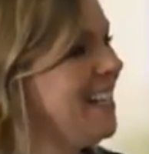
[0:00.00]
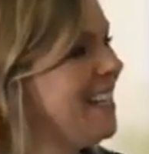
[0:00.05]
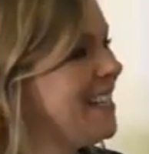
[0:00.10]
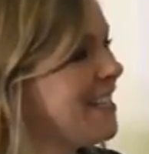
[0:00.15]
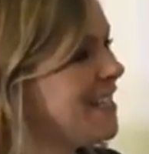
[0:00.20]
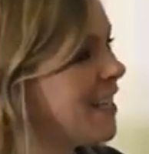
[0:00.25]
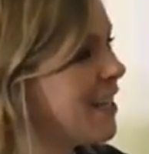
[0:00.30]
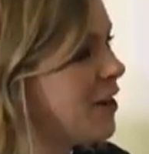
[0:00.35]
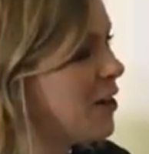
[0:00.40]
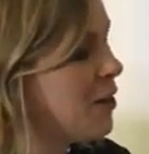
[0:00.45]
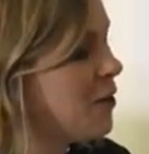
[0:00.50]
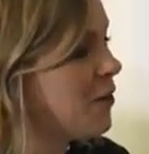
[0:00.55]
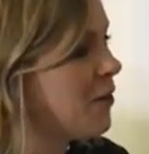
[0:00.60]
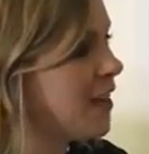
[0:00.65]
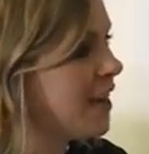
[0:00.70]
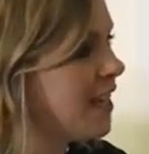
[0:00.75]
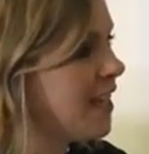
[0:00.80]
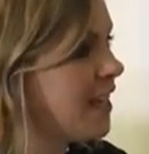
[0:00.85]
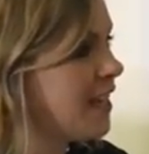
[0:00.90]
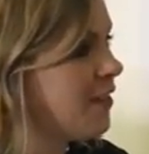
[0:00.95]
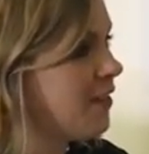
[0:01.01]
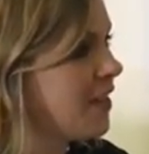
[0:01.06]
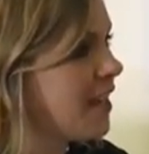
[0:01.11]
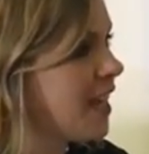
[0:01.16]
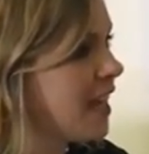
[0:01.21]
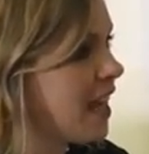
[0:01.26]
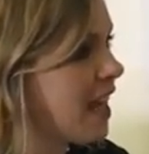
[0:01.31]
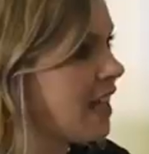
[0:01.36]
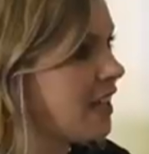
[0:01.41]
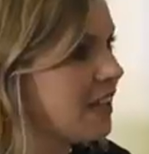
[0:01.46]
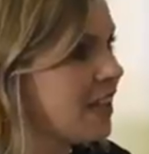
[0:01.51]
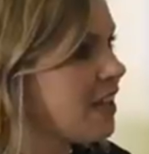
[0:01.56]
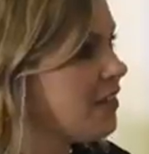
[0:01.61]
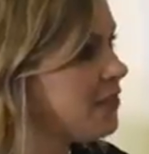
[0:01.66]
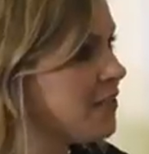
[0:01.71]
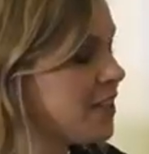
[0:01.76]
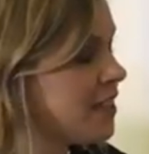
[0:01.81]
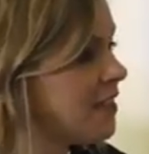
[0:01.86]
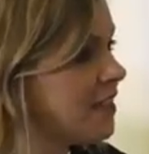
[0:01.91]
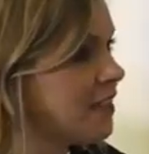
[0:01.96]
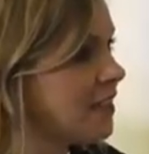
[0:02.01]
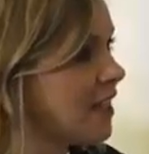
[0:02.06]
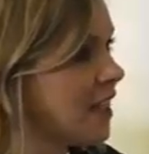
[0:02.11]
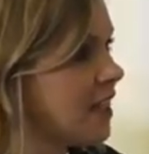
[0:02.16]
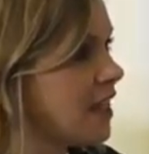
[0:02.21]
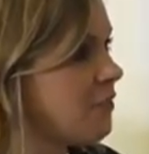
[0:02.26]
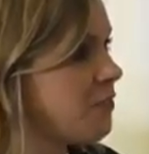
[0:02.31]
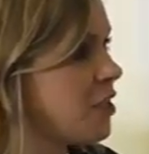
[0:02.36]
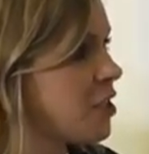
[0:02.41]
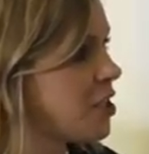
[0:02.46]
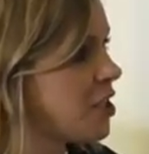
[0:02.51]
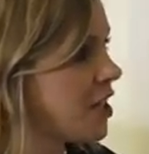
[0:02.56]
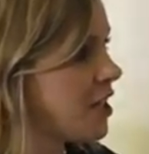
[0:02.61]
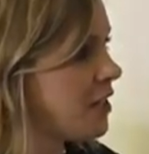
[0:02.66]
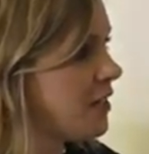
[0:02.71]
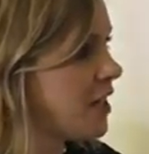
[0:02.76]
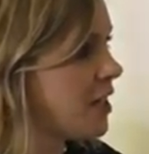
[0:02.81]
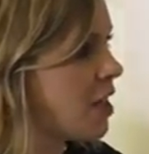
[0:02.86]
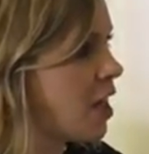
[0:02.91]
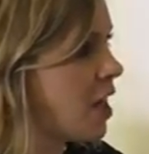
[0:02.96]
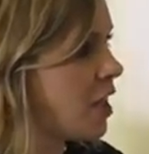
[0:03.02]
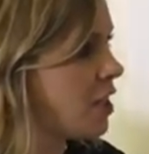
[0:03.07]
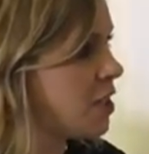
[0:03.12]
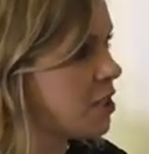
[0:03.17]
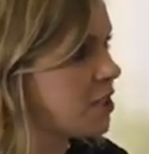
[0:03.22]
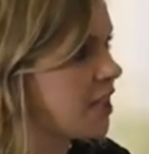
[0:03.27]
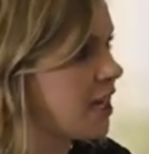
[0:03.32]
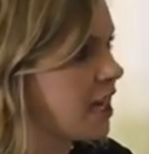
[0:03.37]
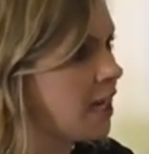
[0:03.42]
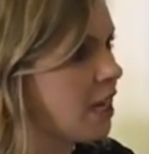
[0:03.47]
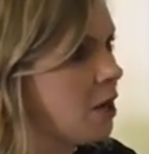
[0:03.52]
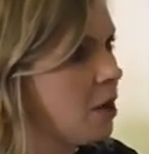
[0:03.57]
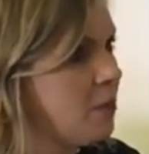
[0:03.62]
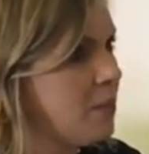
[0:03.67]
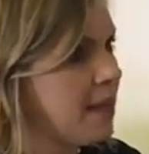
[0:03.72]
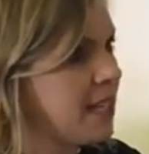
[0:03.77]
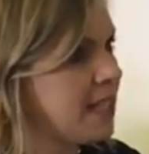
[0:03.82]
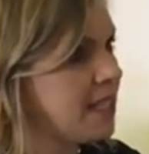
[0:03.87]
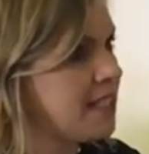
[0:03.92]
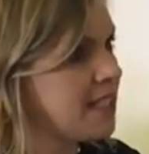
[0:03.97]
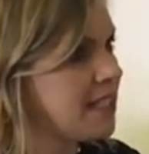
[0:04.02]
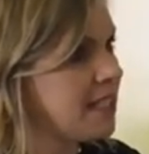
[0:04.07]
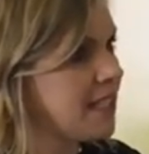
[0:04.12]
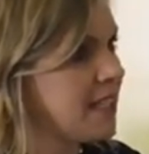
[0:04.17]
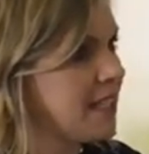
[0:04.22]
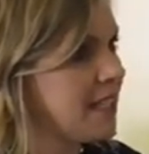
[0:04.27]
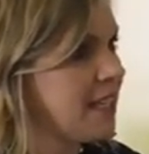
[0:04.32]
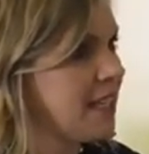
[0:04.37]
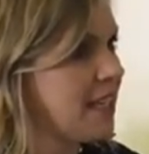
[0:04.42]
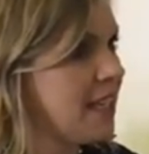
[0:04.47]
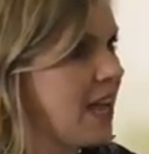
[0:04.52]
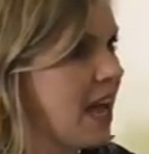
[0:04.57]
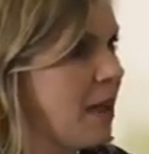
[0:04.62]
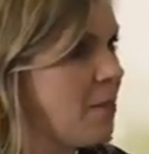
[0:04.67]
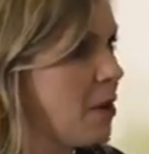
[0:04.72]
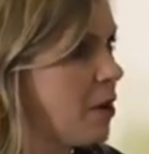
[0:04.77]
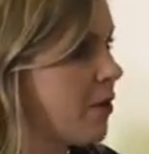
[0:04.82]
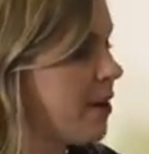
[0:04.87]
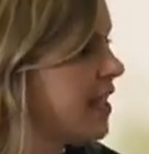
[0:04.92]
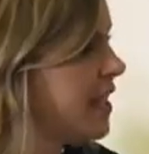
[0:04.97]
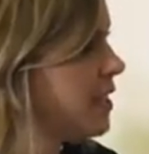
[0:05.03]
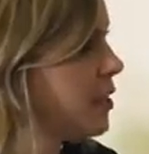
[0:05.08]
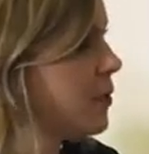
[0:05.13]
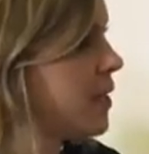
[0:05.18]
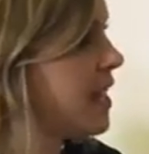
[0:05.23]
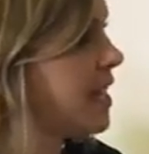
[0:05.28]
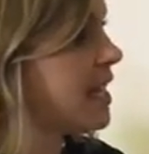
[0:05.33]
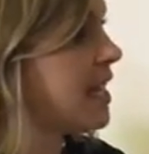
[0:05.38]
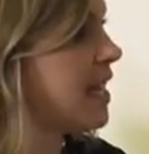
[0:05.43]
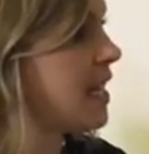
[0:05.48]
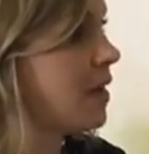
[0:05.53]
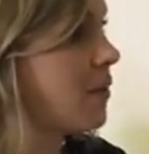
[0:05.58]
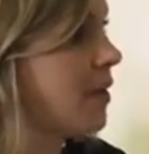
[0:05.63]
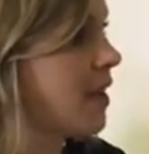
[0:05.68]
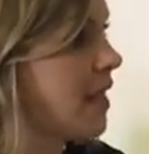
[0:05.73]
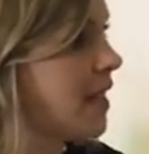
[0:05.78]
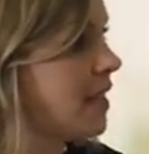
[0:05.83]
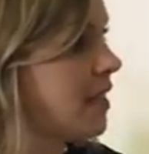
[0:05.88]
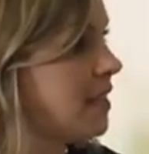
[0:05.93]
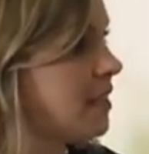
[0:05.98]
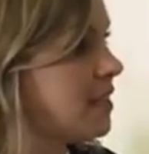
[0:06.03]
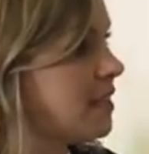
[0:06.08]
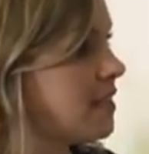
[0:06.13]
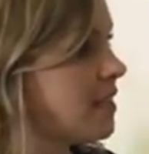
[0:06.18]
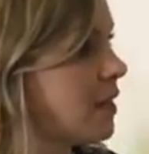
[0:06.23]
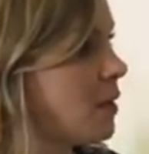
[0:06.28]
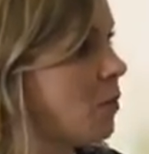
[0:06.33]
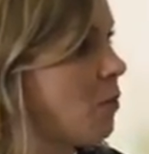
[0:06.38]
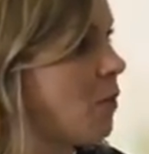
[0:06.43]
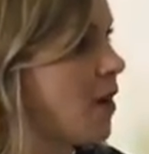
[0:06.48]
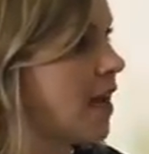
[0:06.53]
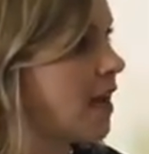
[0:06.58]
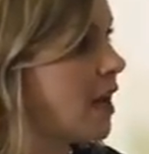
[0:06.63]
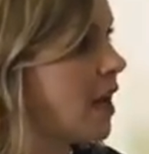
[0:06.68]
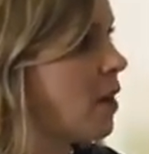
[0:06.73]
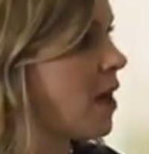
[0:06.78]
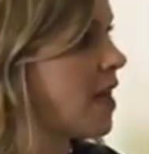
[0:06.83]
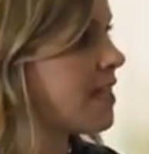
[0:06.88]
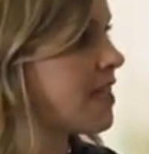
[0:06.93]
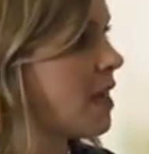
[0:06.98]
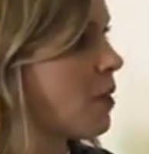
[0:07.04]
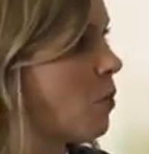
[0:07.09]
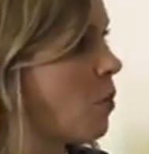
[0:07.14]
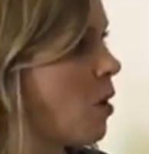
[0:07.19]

So, you know, I love to share the knowledge that I know because I'm already doing it anyway. So why not, as I'm